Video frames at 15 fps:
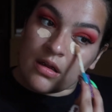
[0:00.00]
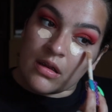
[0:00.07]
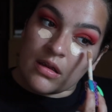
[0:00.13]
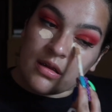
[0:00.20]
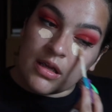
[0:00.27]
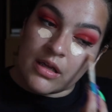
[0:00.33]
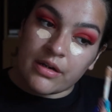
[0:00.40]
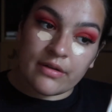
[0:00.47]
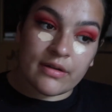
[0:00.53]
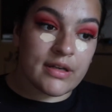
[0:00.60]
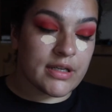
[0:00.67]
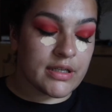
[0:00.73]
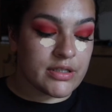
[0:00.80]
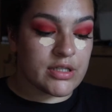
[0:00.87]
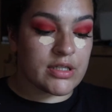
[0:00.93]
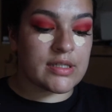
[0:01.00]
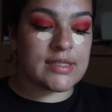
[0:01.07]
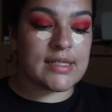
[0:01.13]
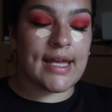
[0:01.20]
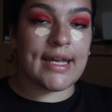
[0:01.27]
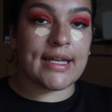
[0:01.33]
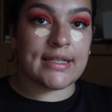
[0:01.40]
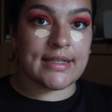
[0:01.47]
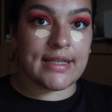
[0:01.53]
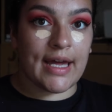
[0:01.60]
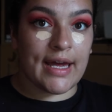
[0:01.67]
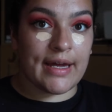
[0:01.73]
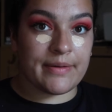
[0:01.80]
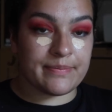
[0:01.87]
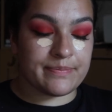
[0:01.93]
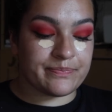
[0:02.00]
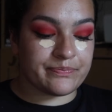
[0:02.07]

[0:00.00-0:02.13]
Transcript: literally just like that.